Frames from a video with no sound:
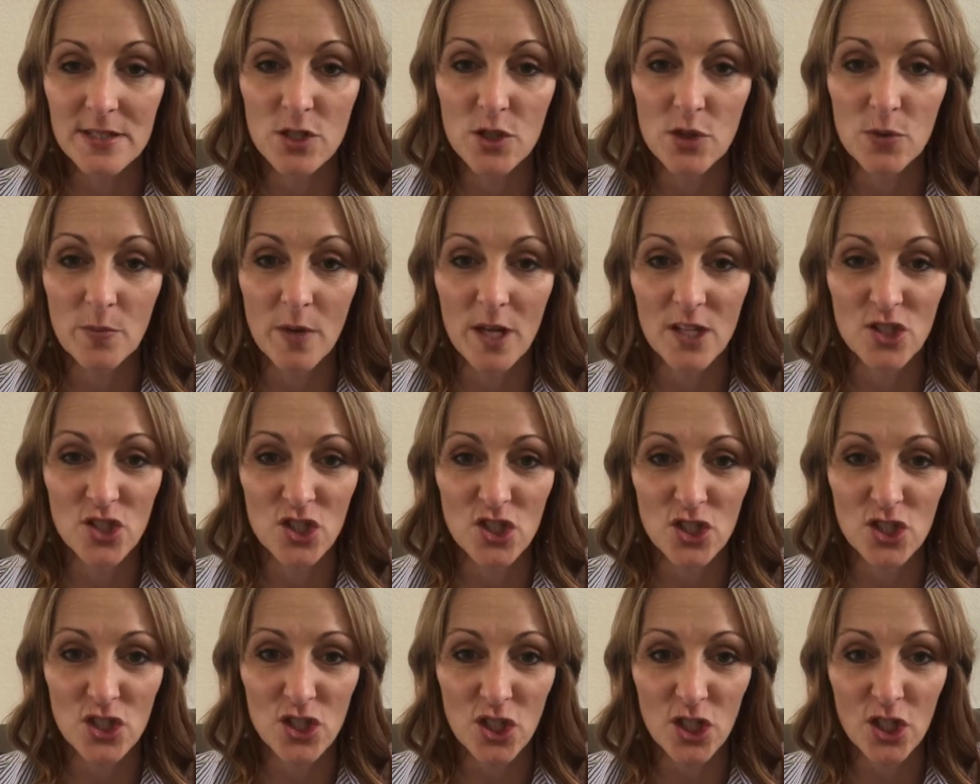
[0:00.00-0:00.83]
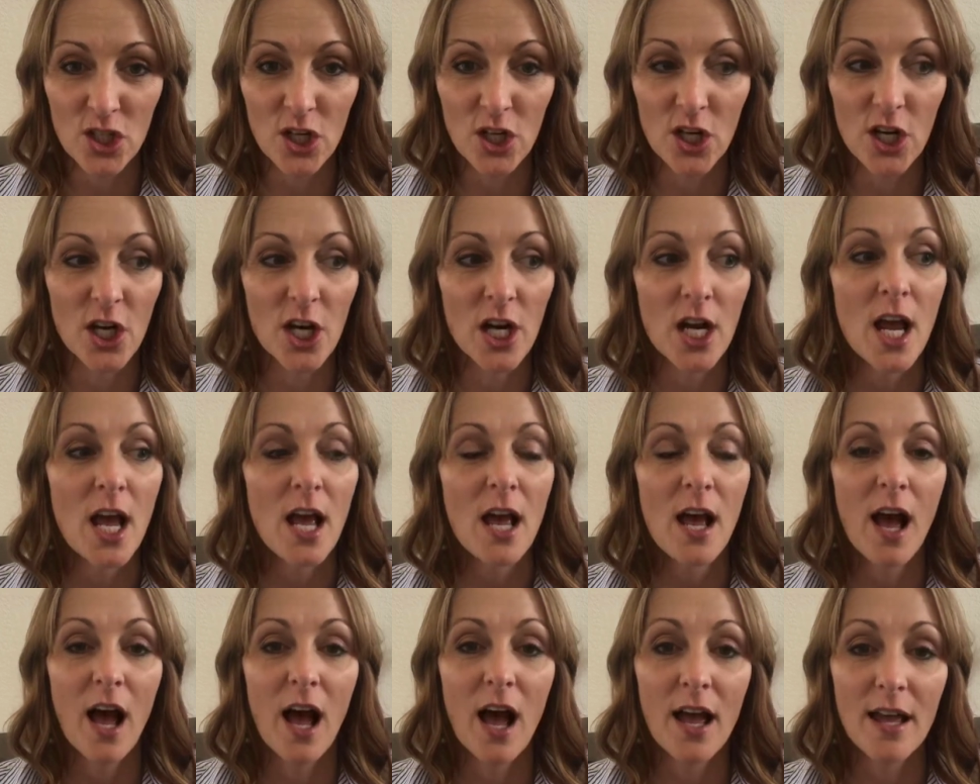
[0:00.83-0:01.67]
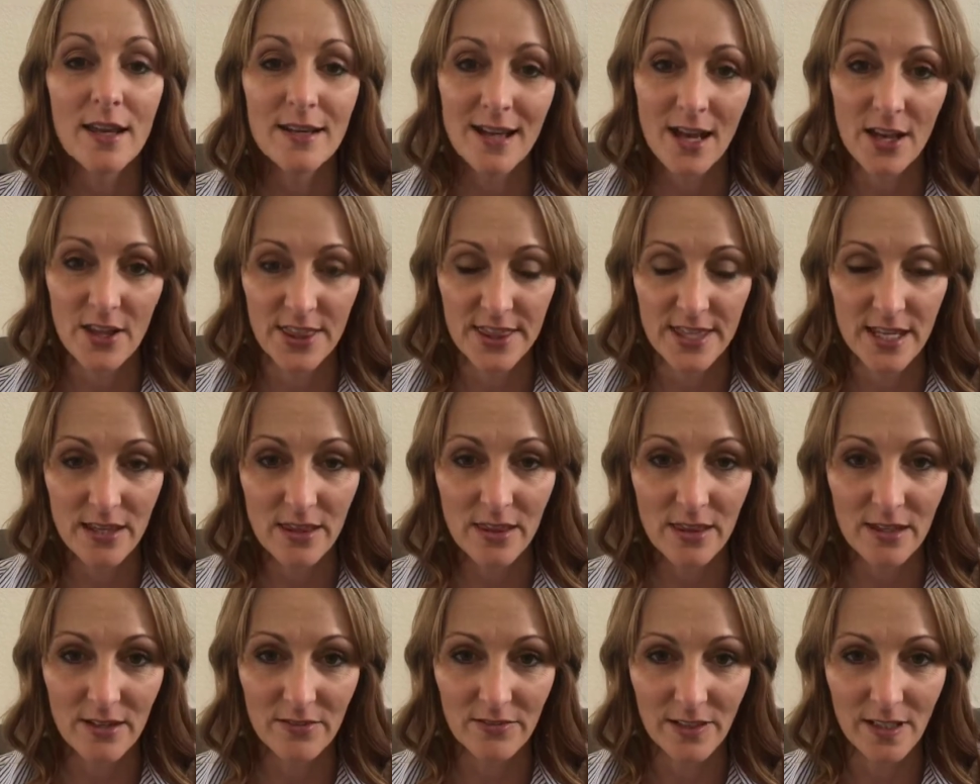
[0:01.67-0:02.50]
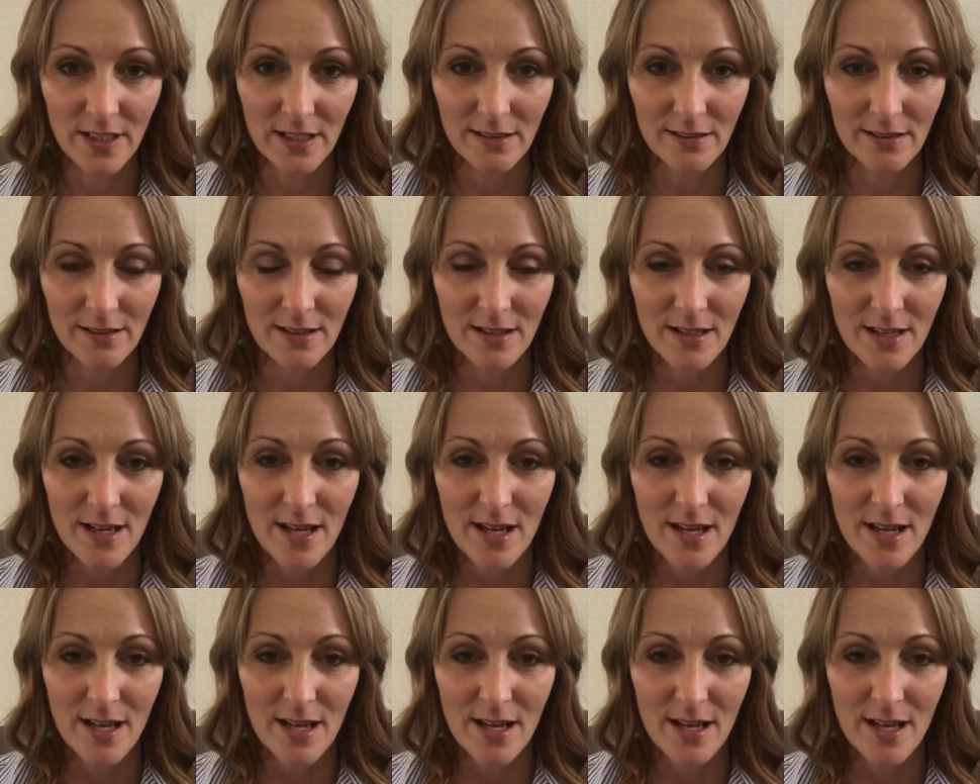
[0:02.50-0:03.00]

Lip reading: too much sugar, unhealthy living.